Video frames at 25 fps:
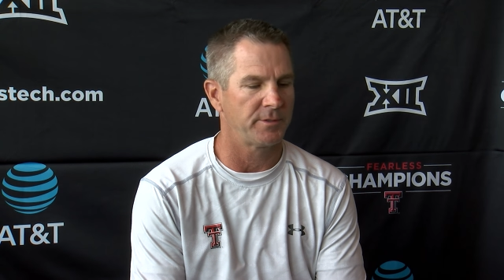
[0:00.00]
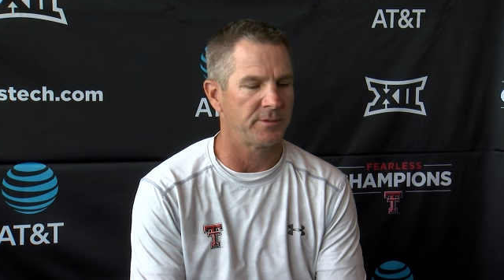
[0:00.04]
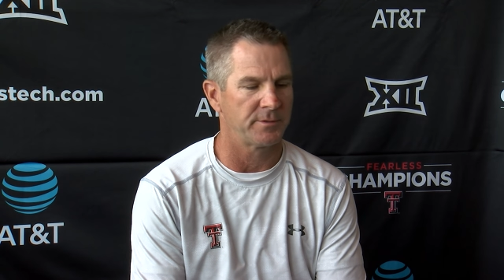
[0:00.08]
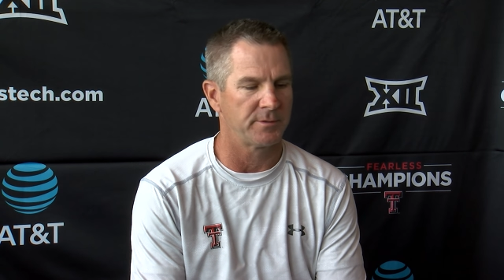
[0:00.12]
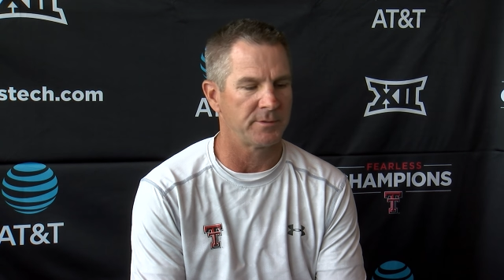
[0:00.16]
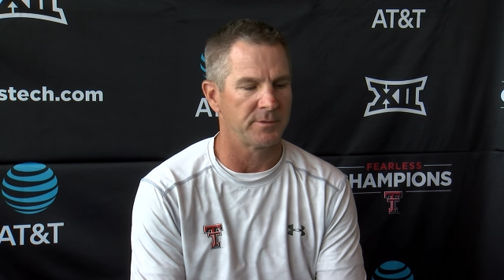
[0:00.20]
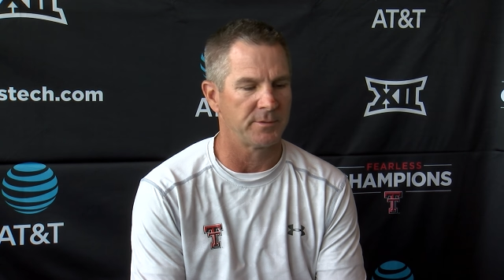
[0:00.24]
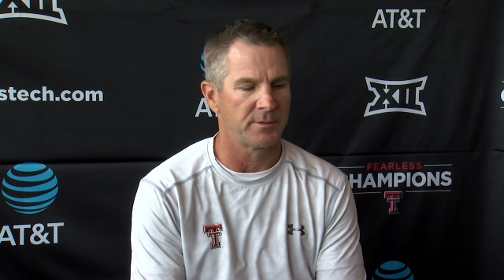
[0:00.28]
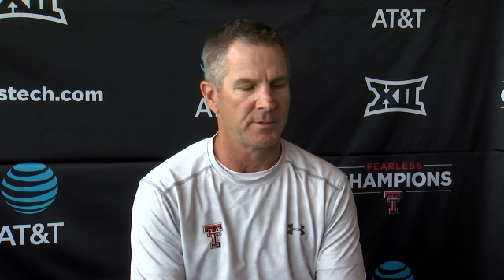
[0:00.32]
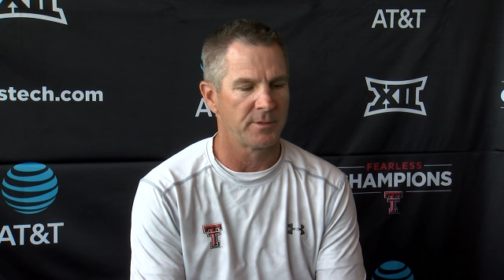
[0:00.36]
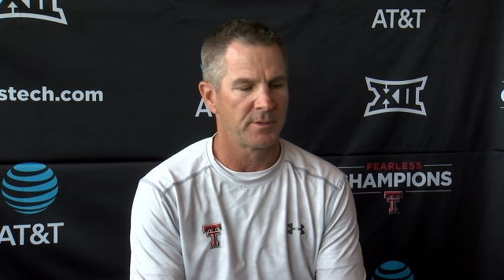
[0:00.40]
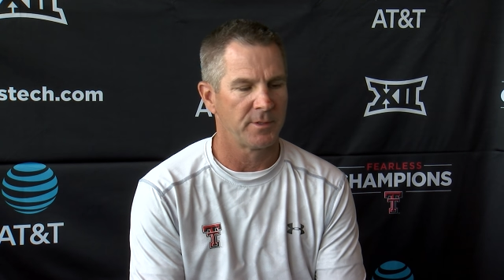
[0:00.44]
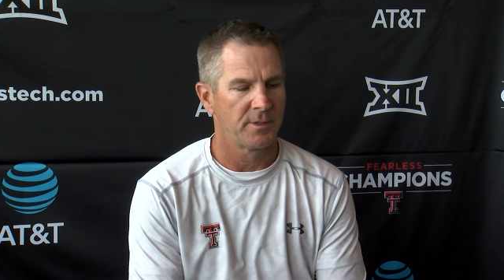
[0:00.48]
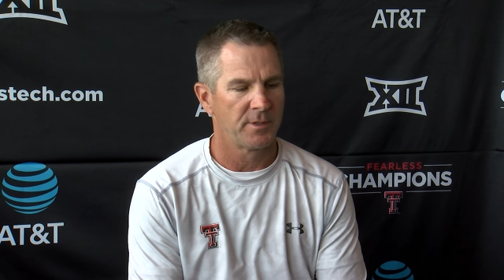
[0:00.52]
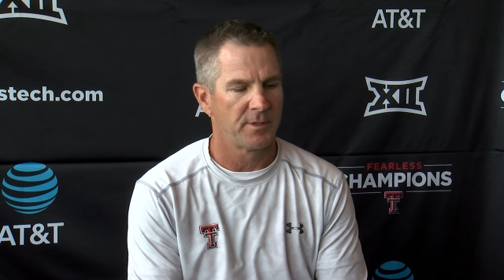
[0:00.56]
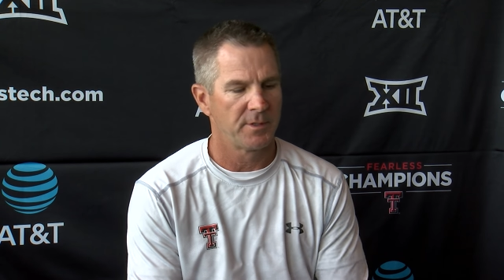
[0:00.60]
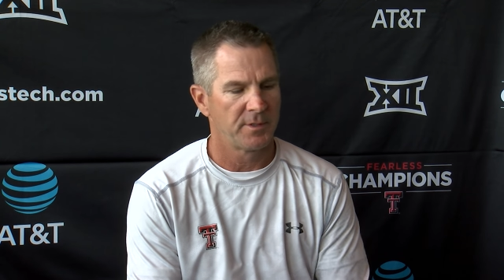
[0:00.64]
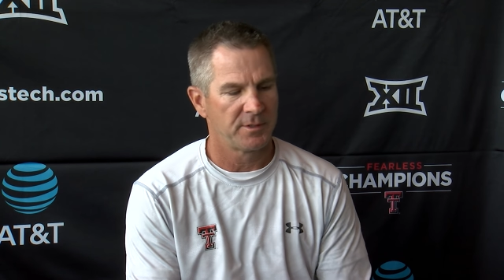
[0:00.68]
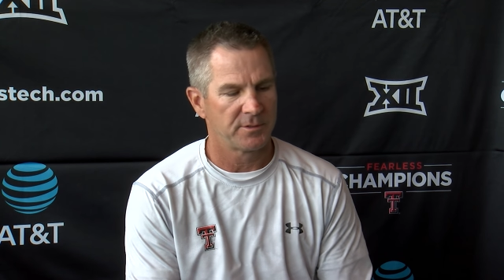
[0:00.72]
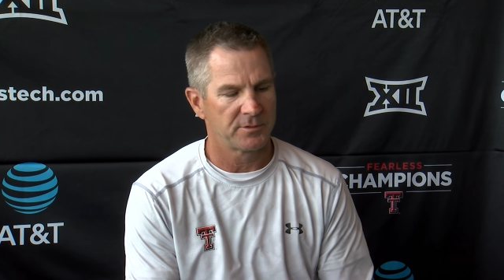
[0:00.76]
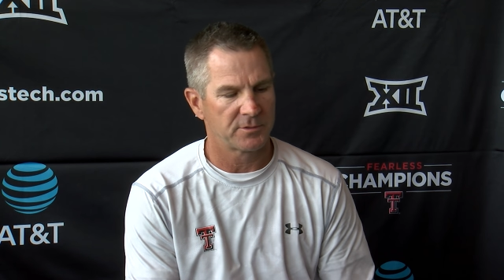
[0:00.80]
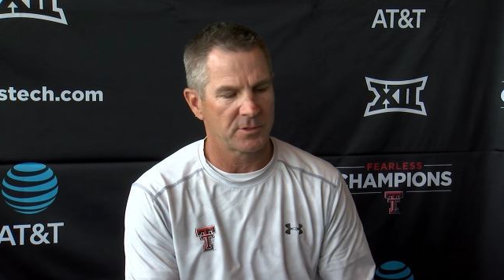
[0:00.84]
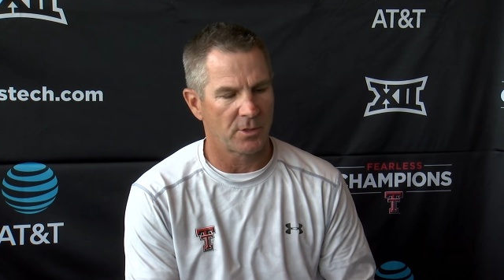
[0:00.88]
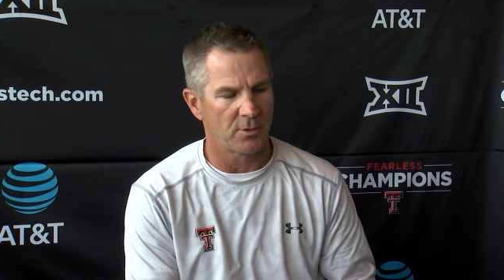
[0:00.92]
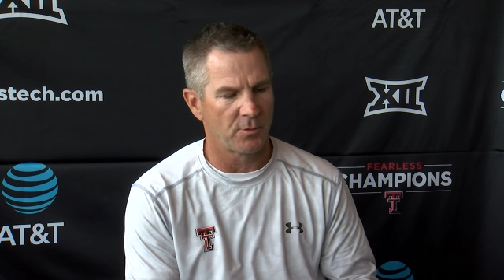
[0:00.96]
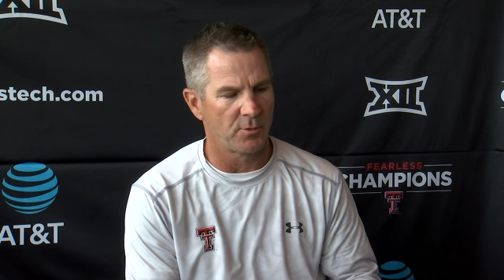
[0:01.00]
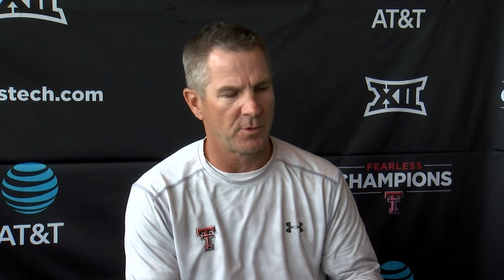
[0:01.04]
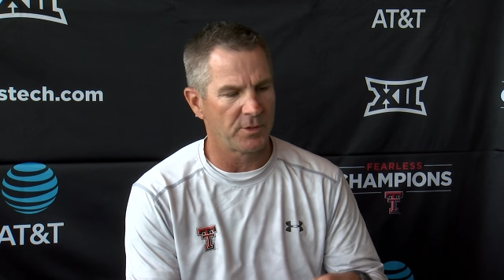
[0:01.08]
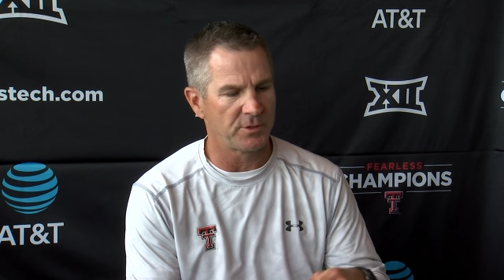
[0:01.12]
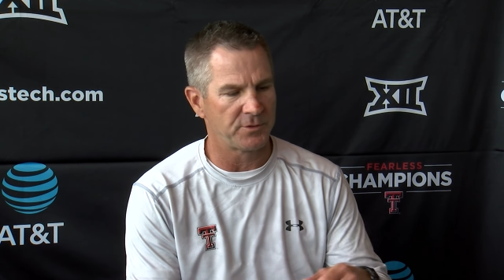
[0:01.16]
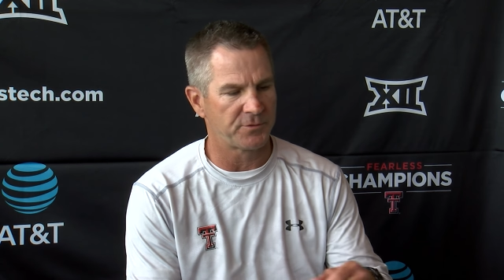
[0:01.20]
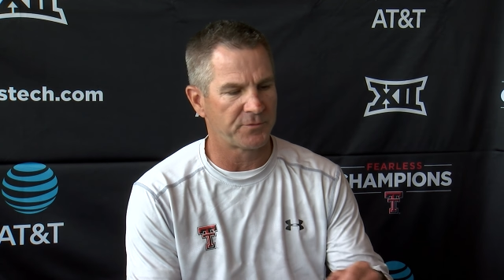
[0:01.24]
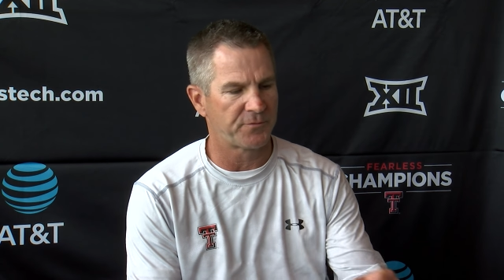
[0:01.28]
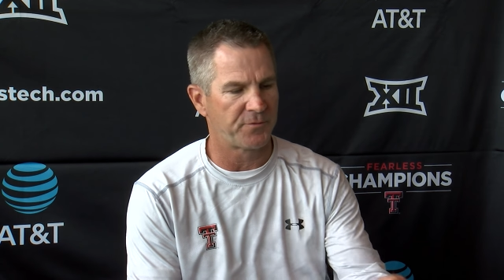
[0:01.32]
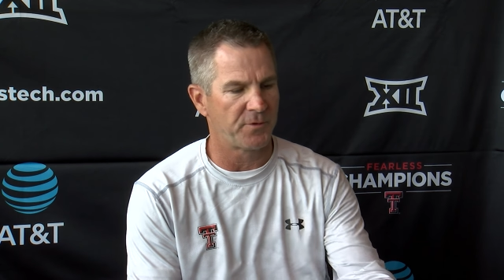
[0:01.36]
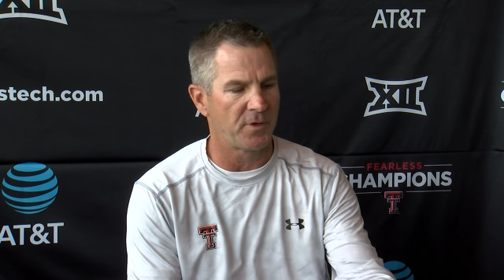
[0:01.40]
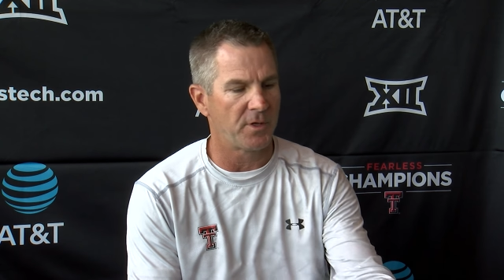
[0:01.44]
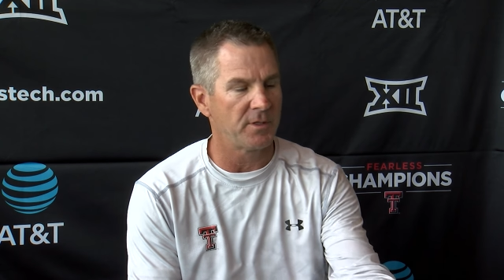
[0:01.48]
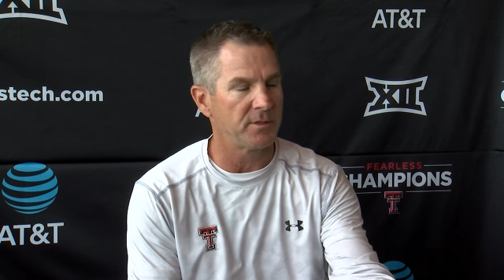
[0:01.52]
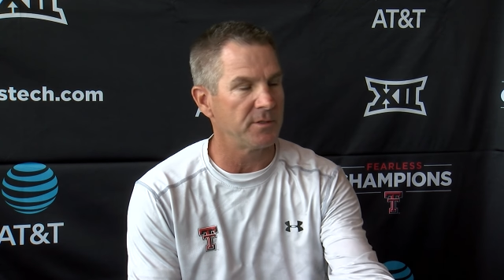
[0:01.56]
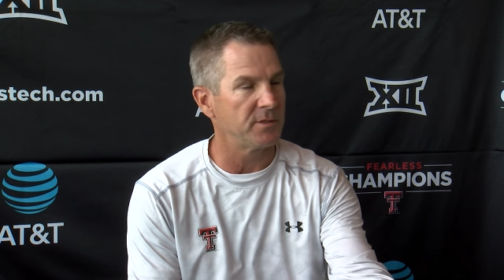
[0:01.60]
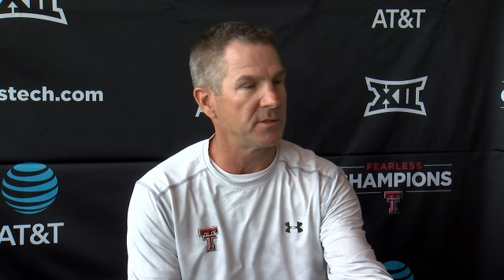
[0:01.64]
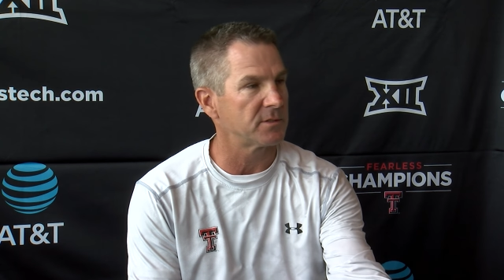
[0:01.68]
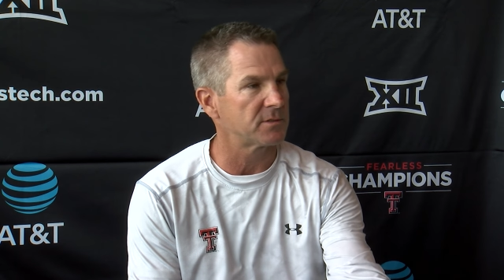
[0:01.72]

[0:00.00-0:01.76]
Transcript: And it's always fun